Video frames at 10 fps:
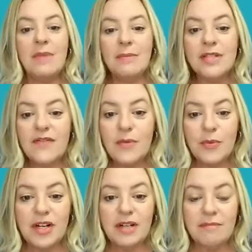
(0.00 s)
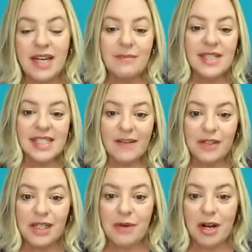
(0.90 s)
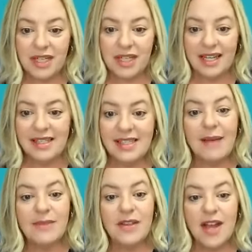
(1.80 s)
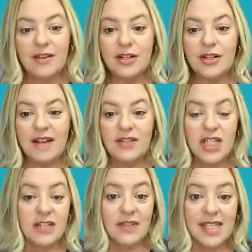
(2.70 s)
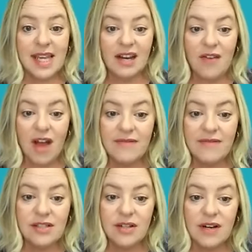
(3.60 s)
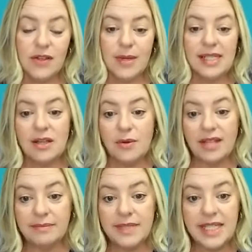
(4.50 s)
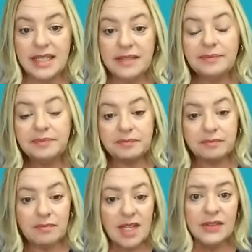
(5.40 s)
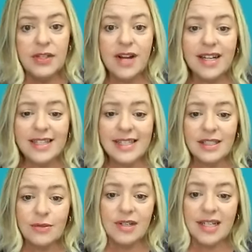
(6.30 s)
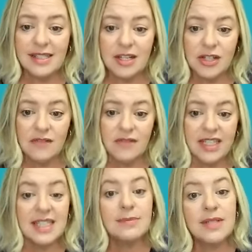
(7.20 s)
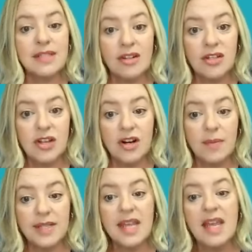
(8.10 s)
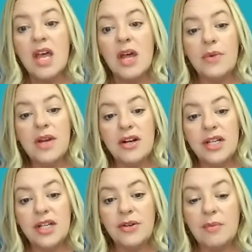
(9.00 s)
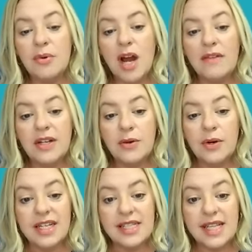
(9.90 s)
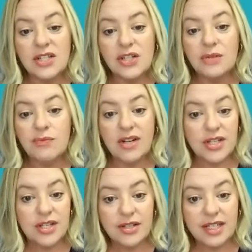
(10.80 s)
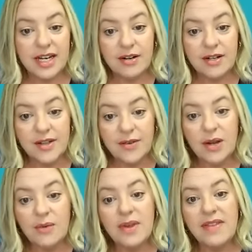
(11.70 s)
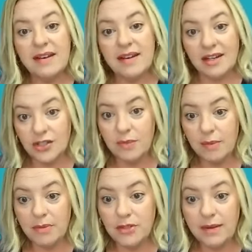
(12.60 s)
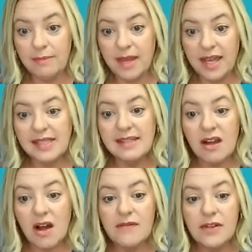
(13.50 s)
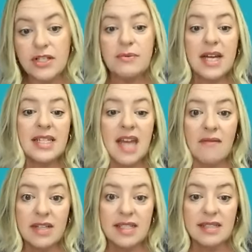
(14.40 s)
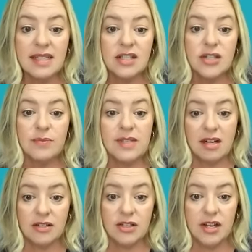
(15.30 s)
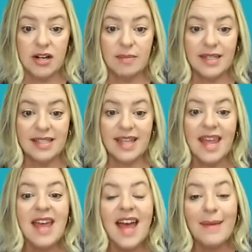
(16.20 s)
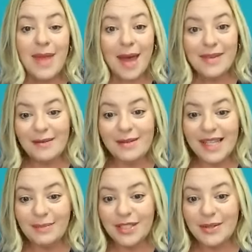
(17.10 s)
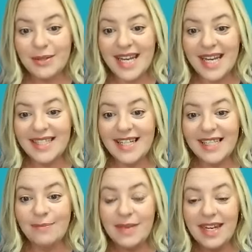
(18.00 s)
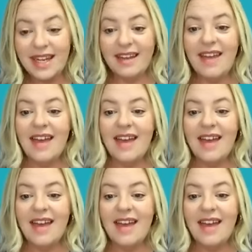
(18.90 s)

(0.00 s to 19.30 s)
Members of the board, my name is Stephanie Rodriguez. I'm the founder and chief executive officer of USO LMT, the United States Organization of Licensed Massage Therapists. We are a new nonprofit organization registered in Arizona with a national membership base that offers direct advocacy to massage therapists. I'm happy I was able to attend today's meeting.